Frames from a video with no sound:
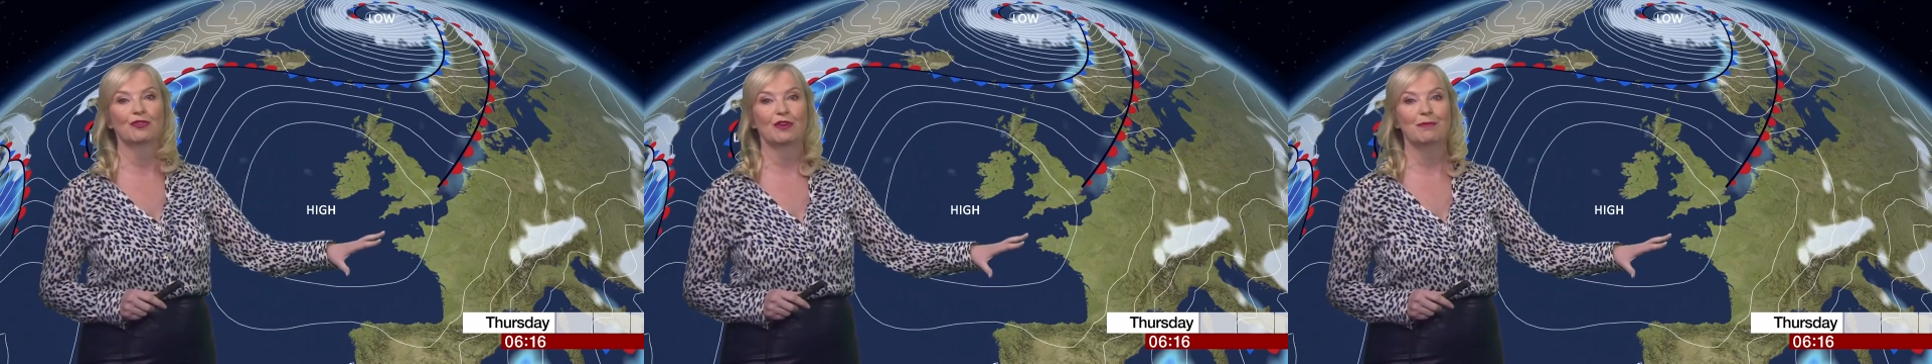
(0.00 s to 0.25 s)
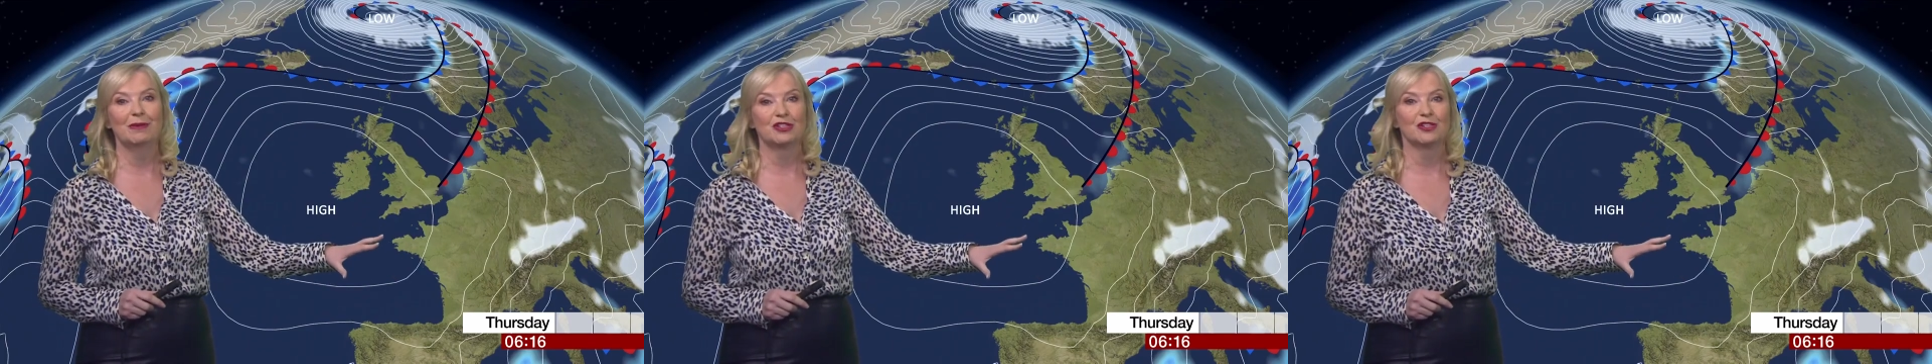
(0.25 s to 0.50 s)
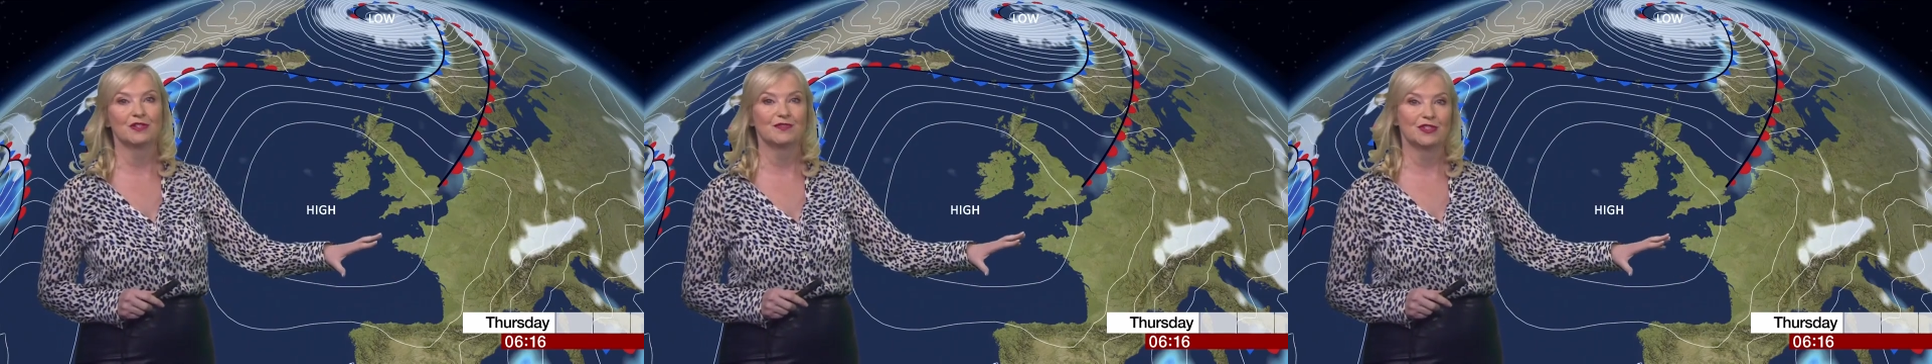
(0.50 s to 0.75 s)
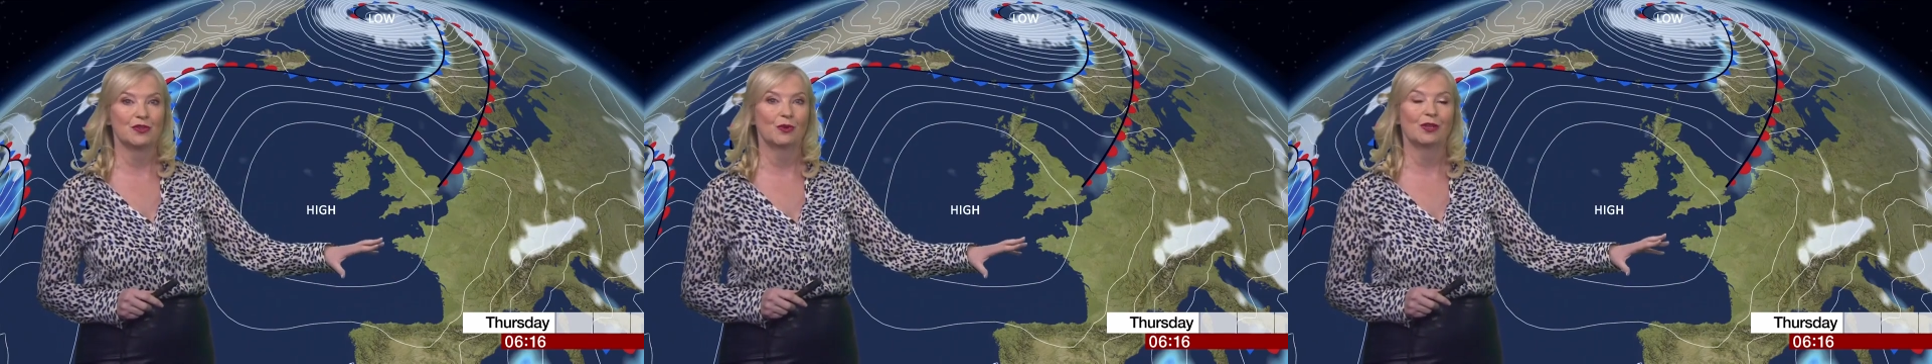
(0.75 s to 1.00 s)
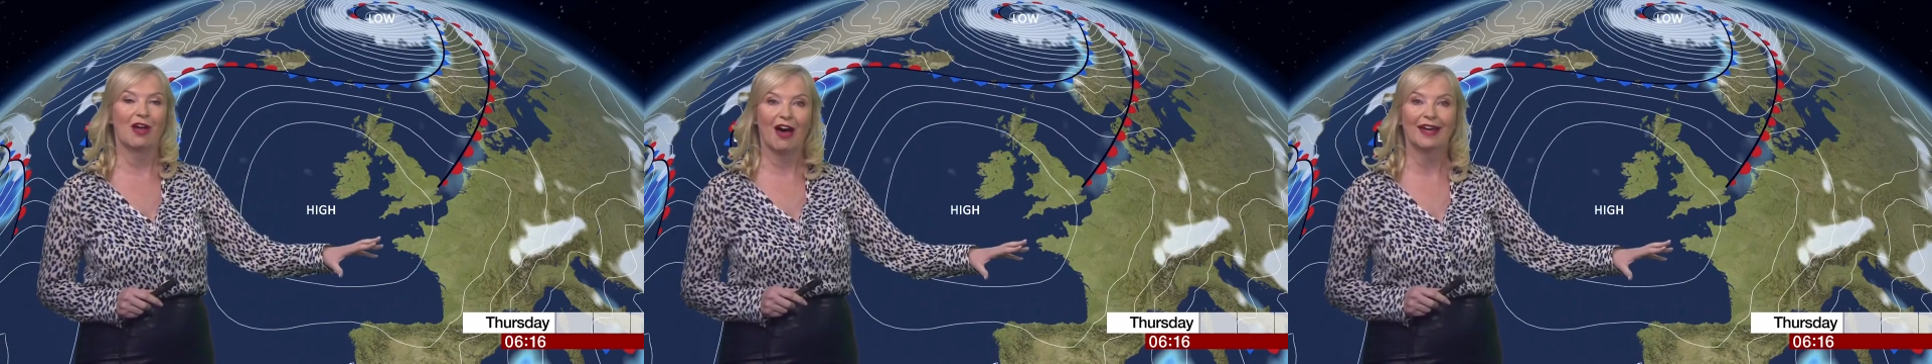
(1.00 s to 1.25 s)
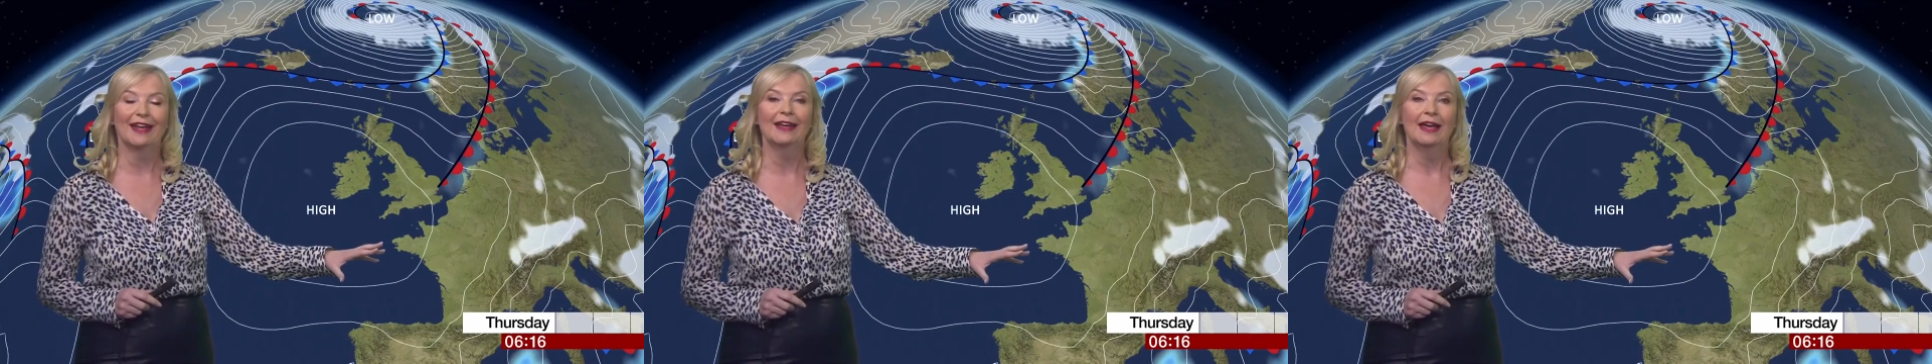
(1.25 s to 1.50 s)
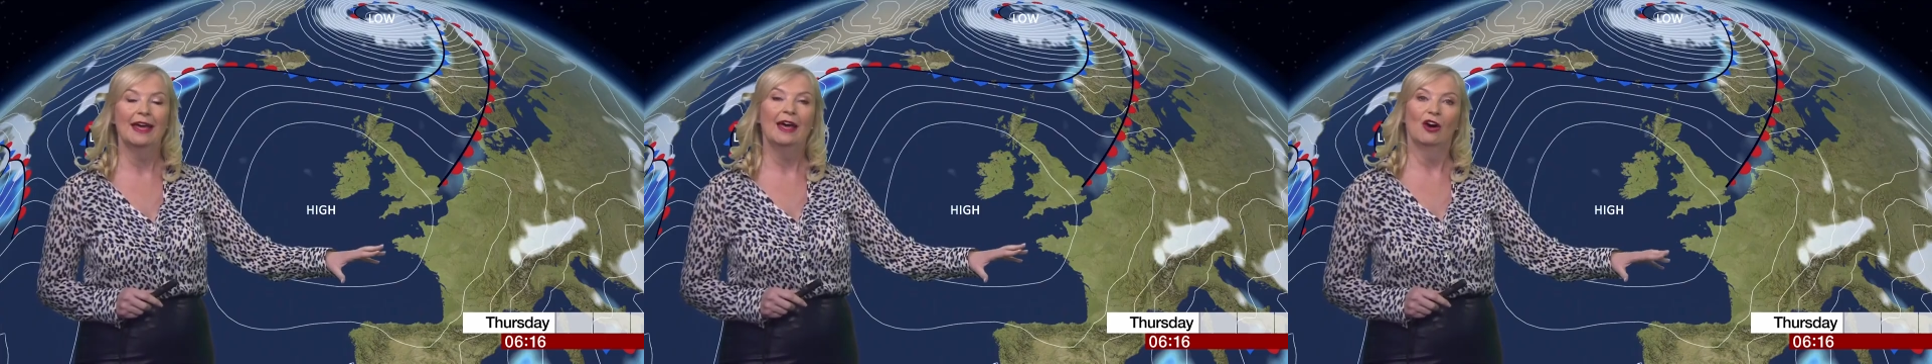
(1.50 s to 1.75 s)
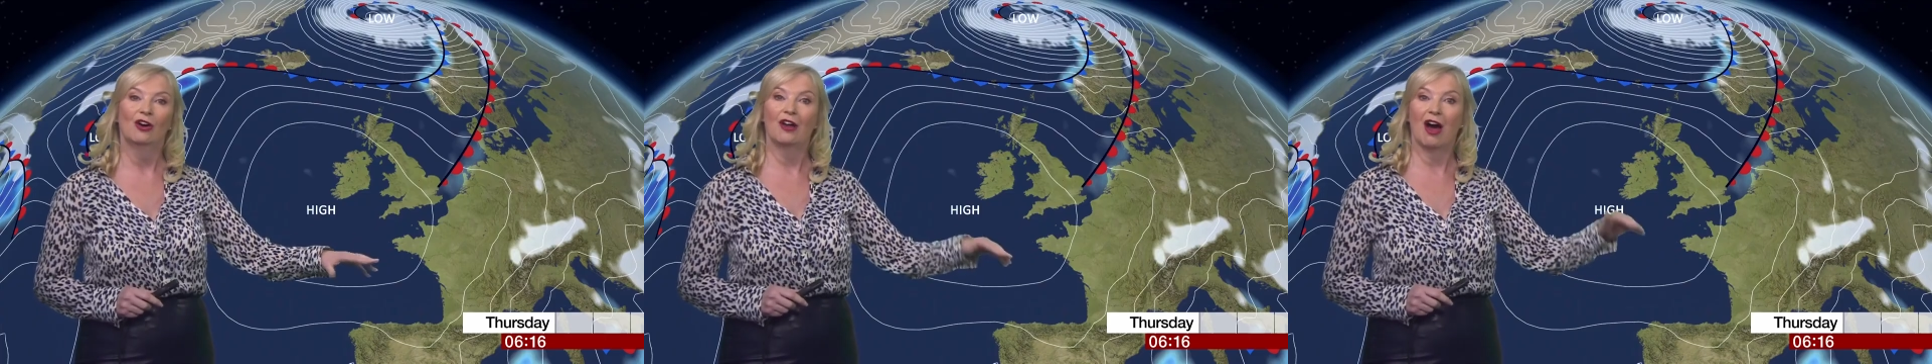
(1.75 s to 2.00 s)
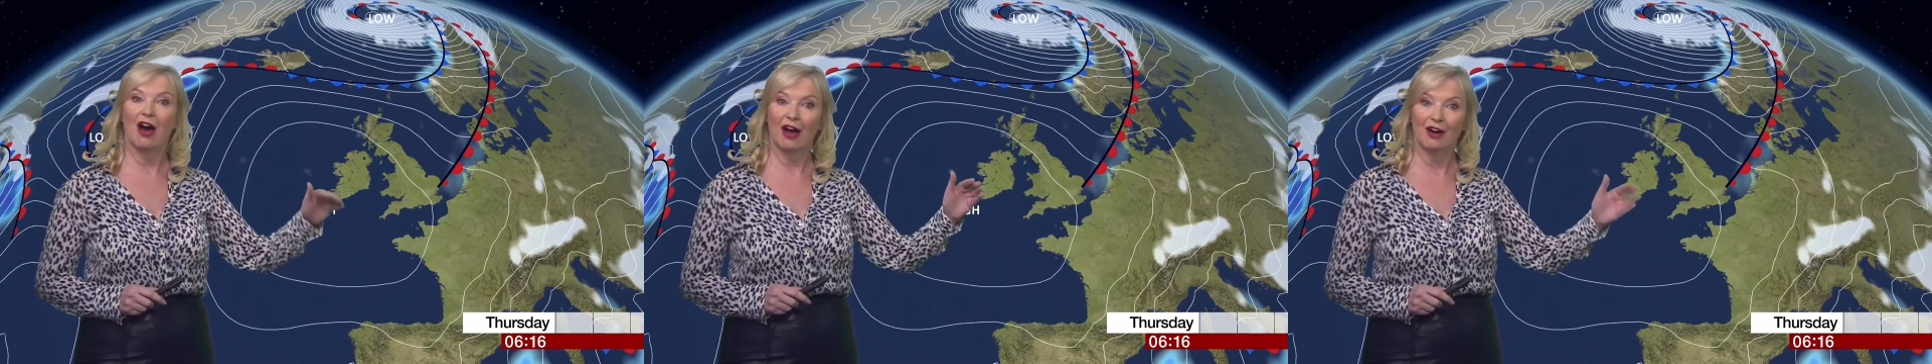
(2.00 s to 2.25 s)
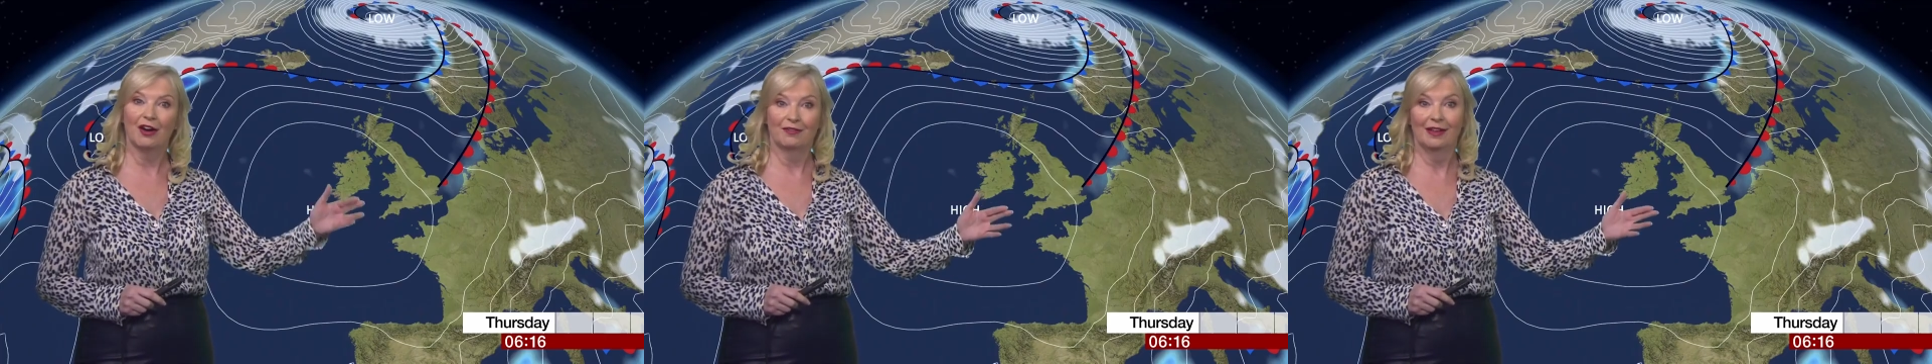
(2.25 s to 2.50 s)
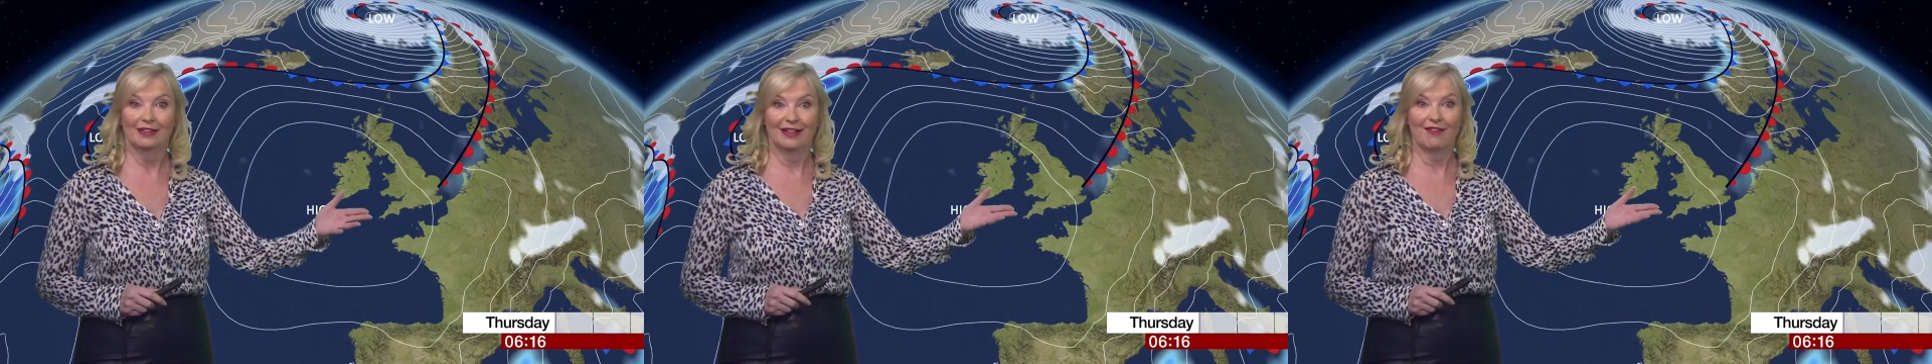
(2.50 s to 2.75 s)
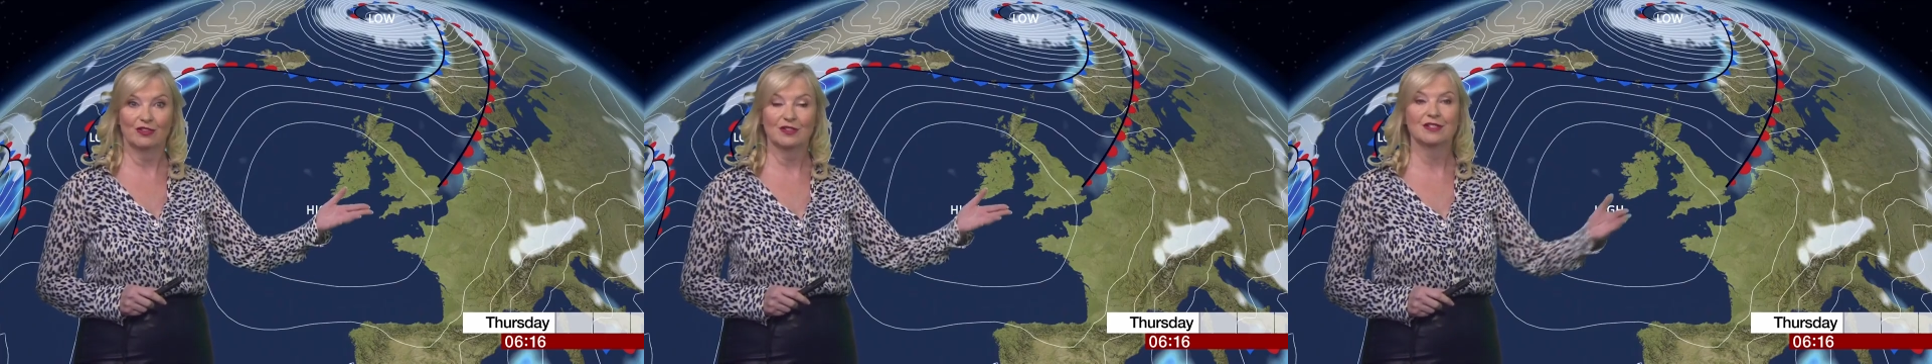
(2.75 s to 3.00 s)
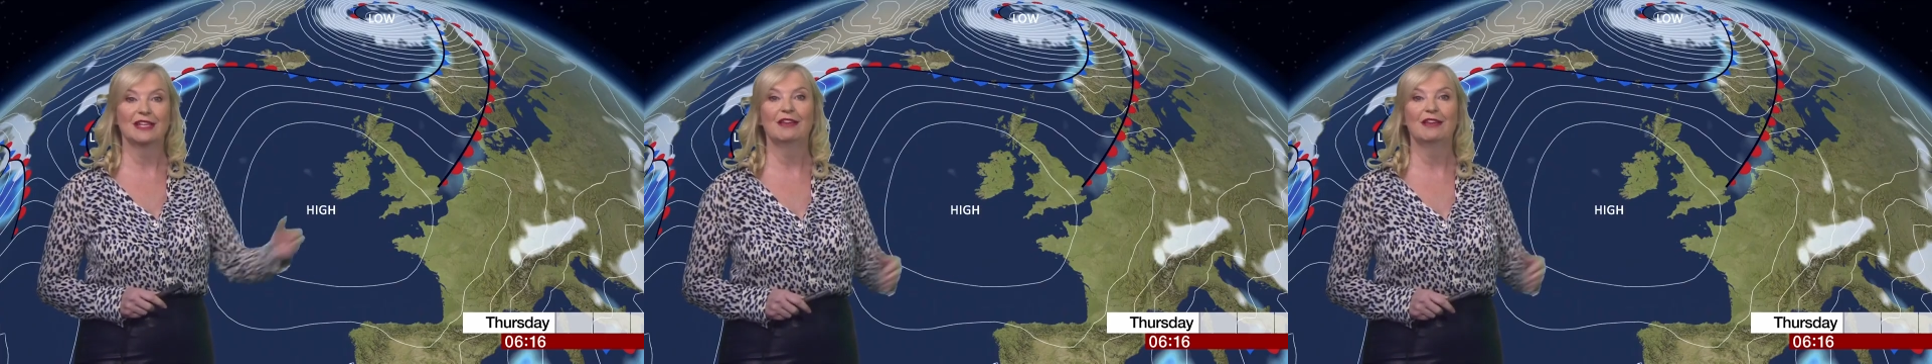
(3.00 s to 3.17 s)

3 metres of snow lying on higher levels,